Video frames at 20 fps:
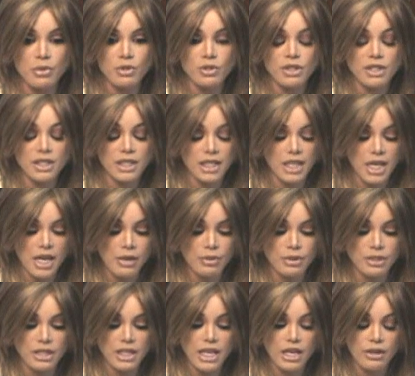mostly I
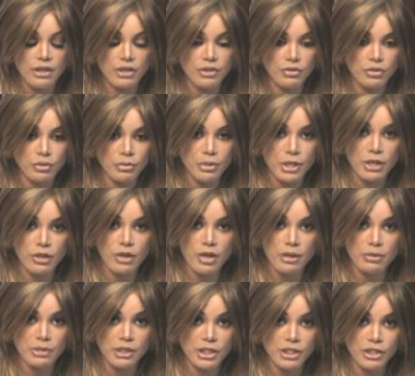was caring for my
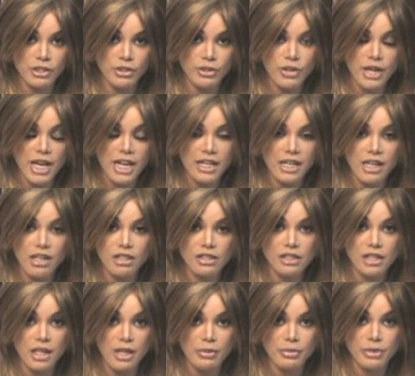grandmother who had
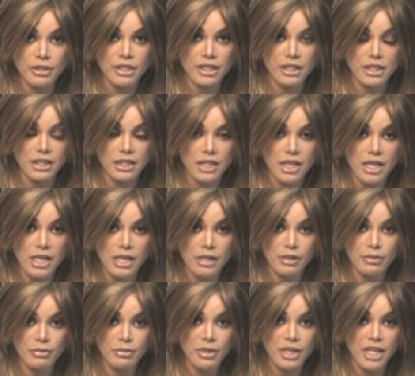Alzheimer's at the
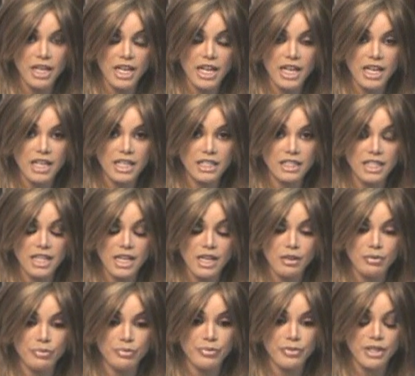time, and
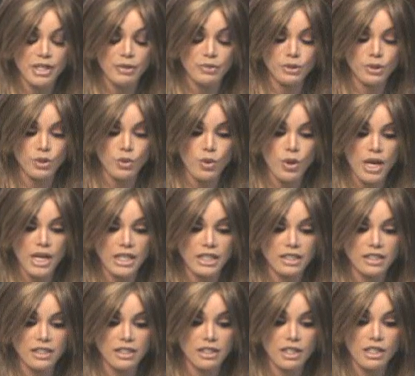it was
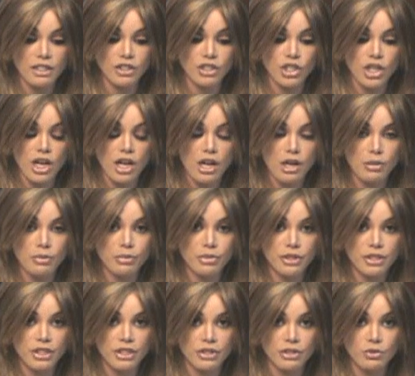quite a job
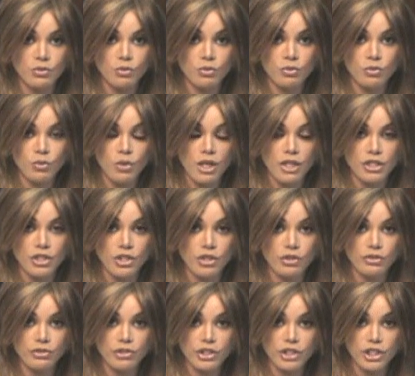to watch
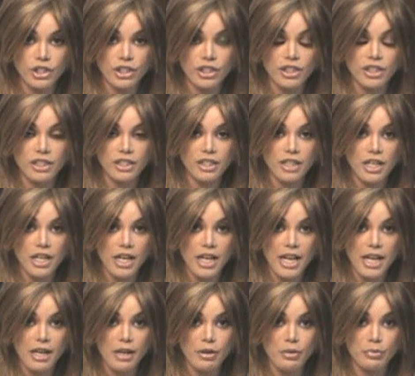over her
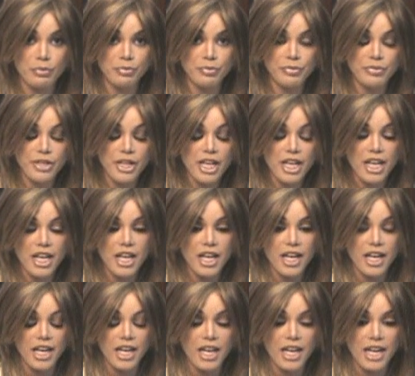
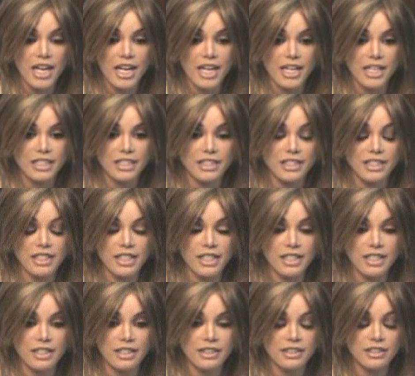and
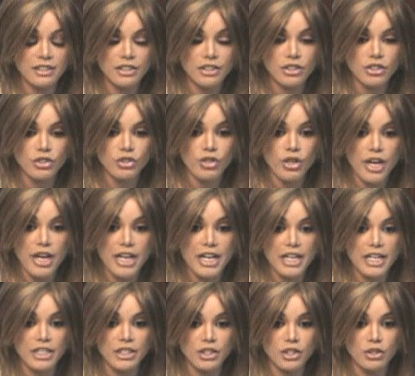
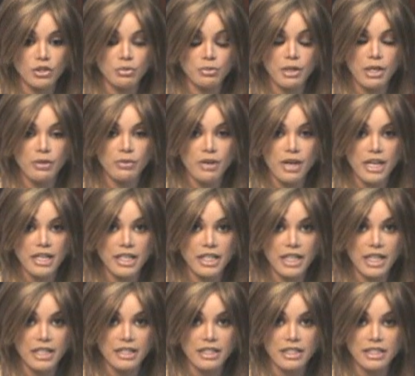try and do my
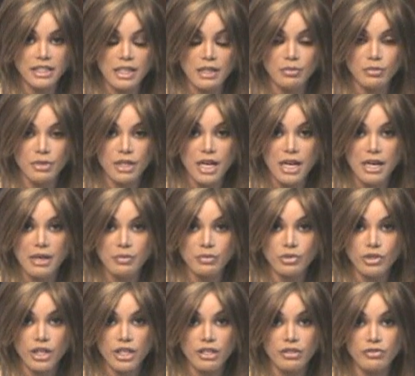writing at the same time,
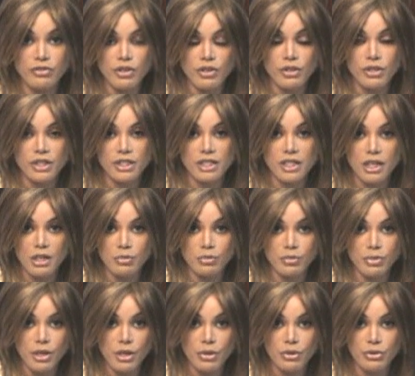try to focus on
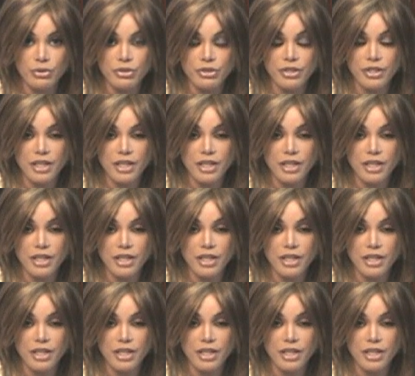both.